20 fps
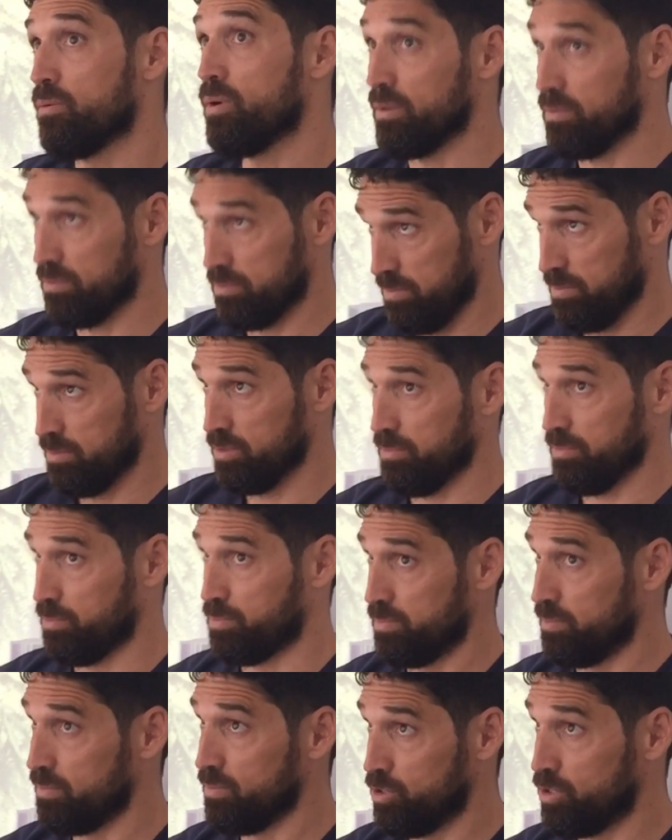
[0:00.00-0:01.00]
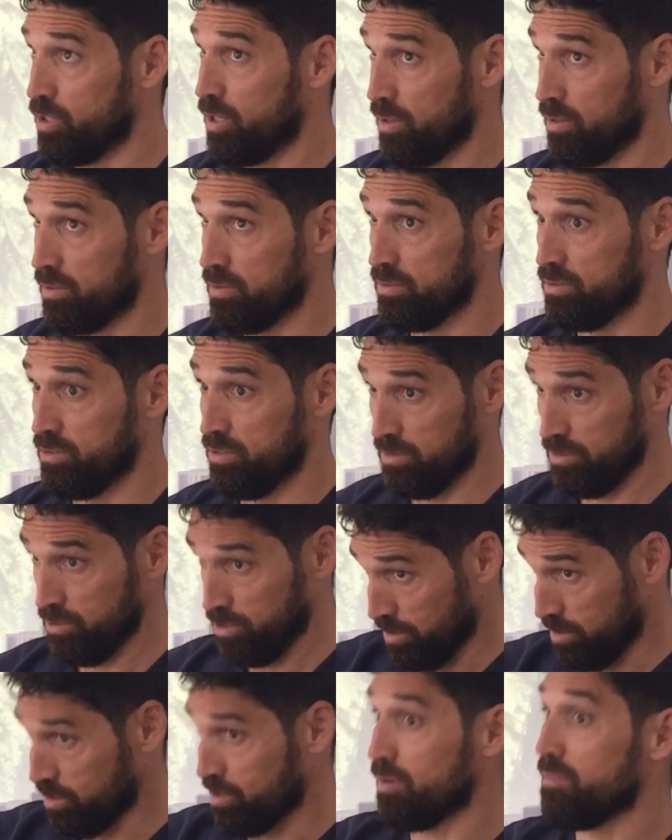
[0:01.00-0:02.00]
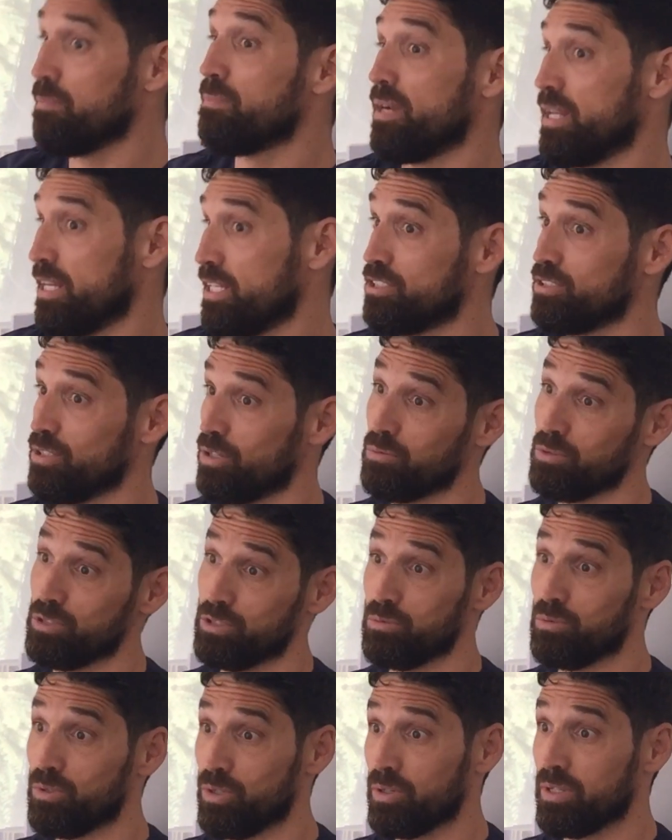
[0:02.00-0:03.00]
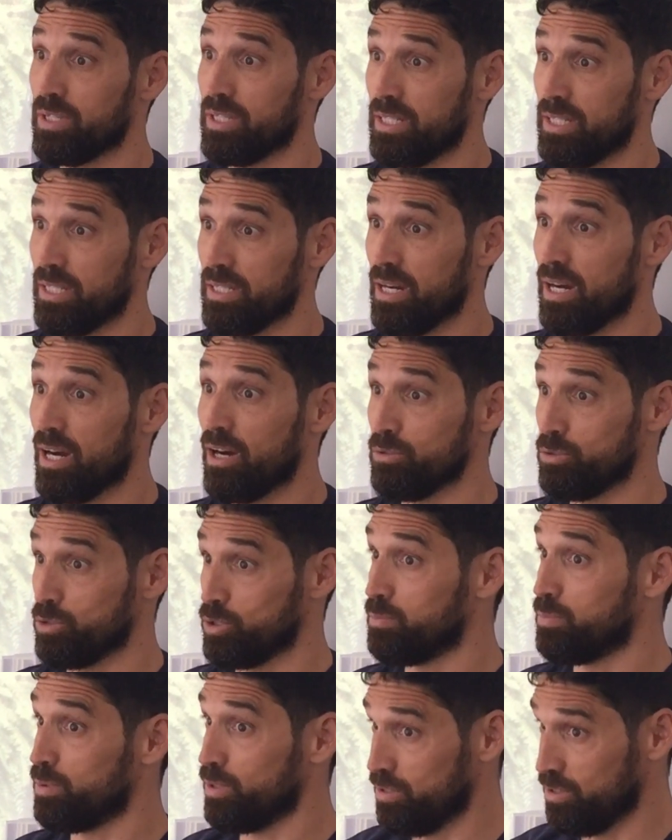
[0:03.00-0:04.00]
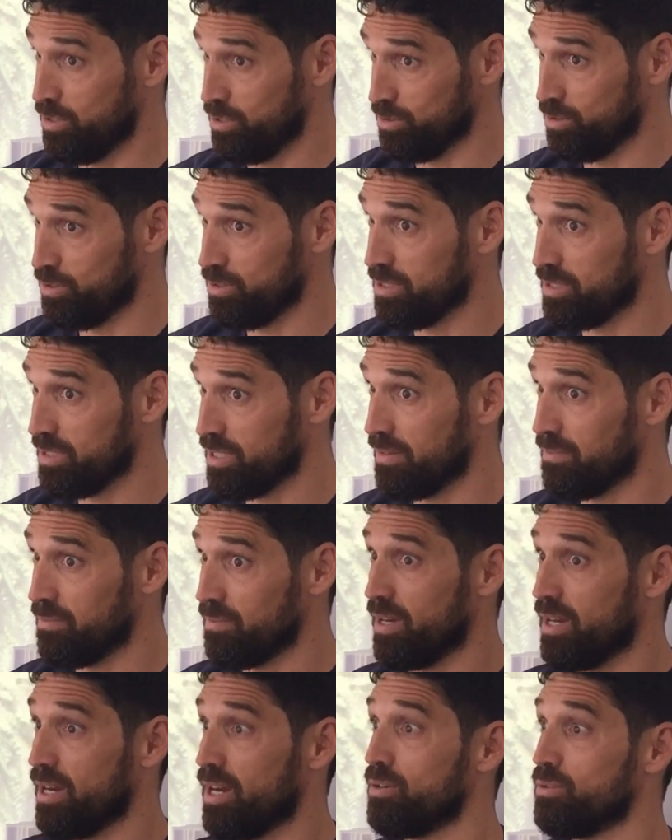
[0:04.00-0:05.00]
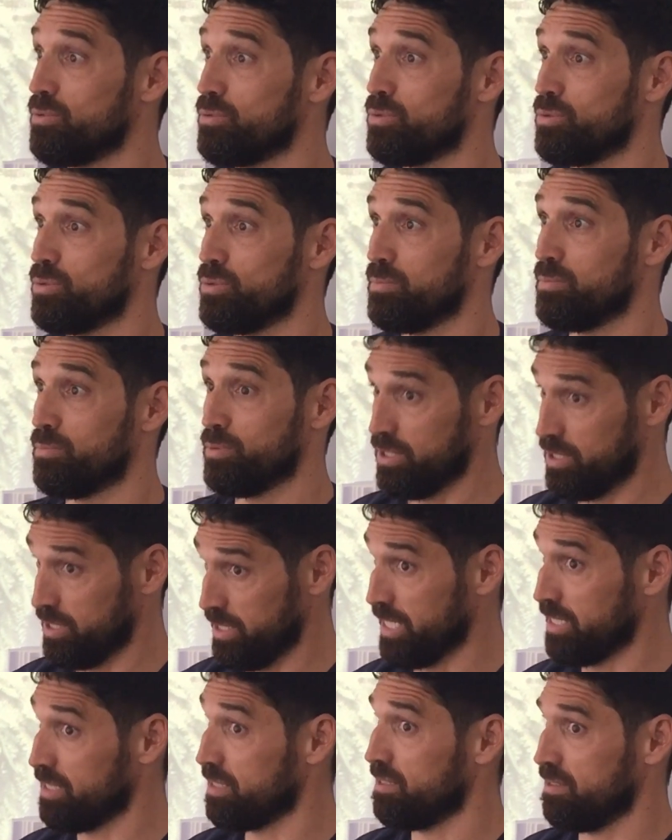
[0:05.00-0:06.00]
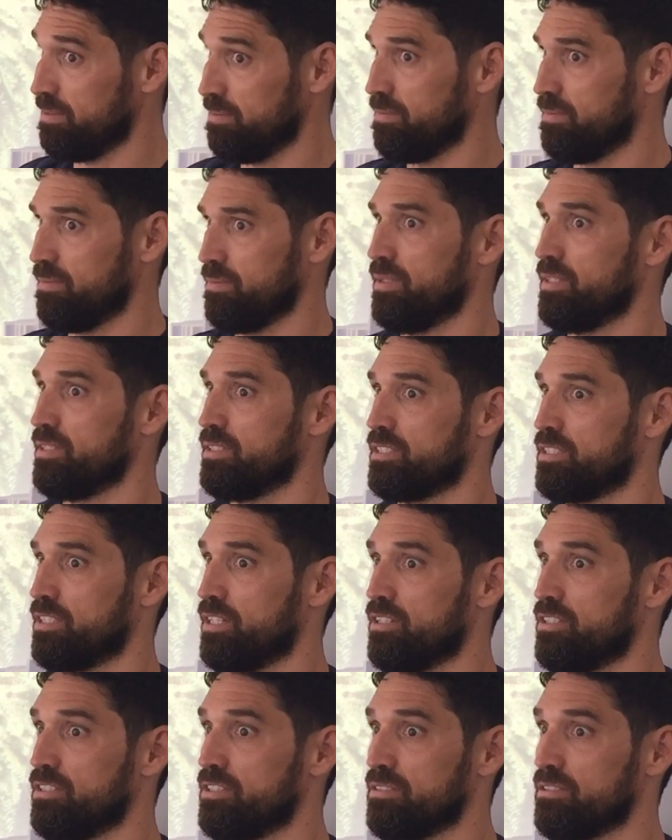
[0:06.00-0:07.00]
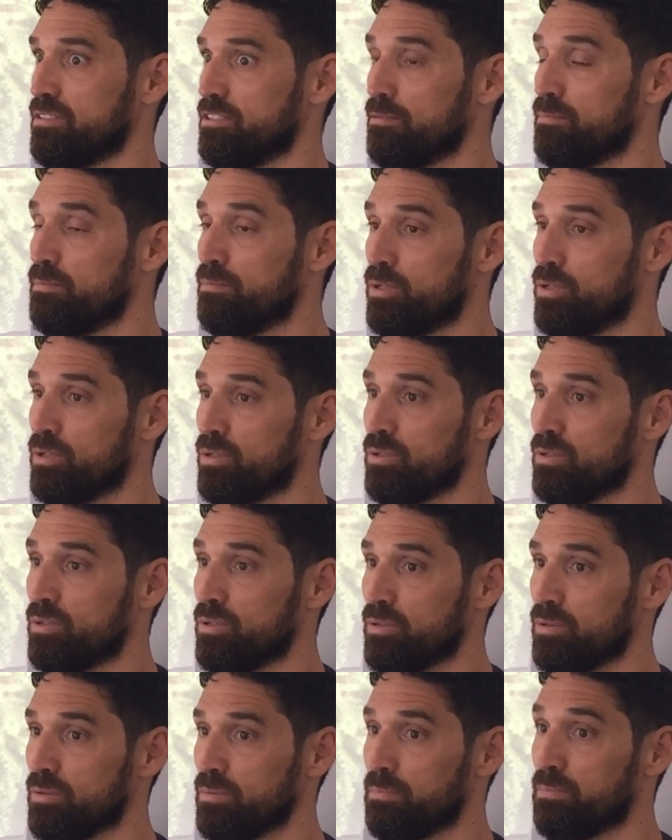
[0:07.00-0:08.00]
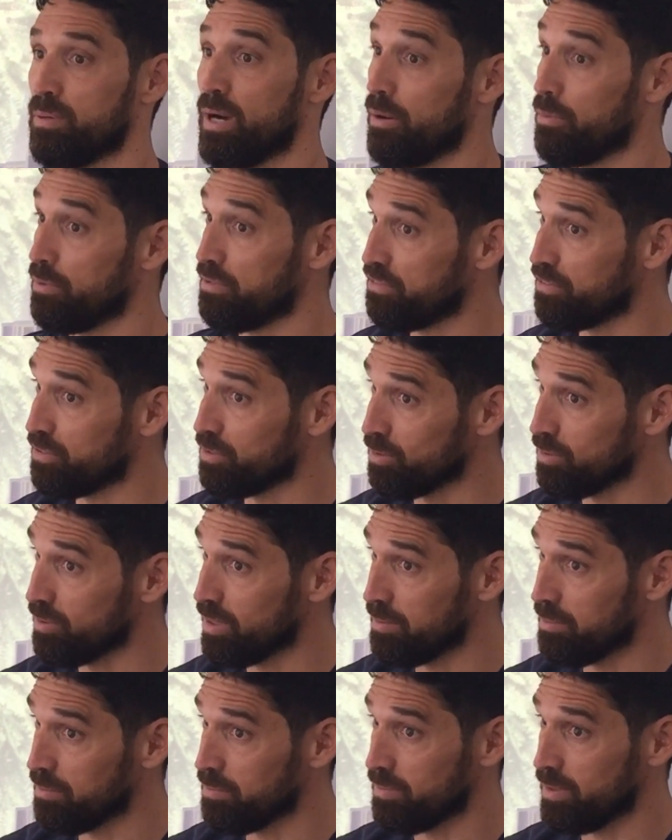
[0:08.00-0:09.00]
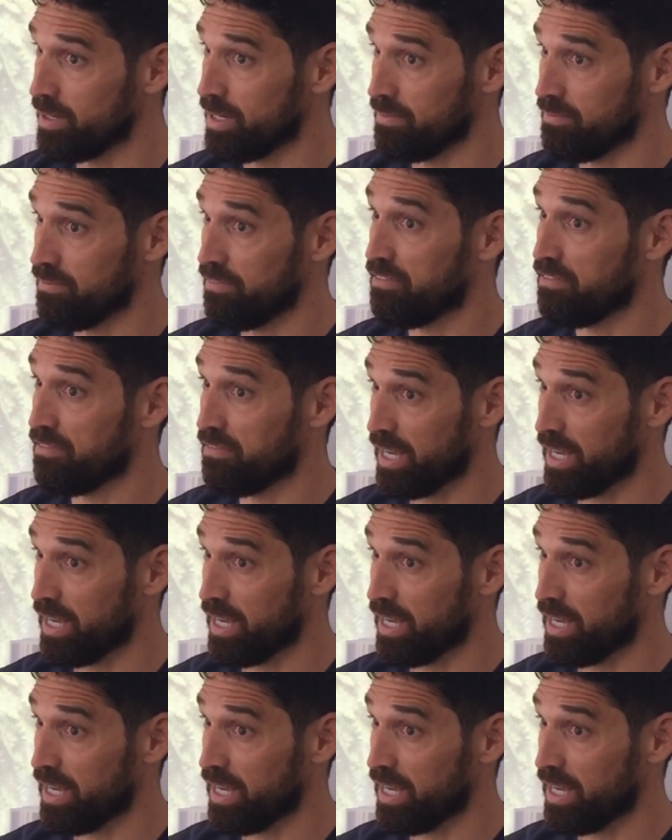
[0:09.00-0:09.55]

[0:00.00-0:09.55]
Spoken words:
Well, your company is always working in how to produce and how to present surgeons more powerful and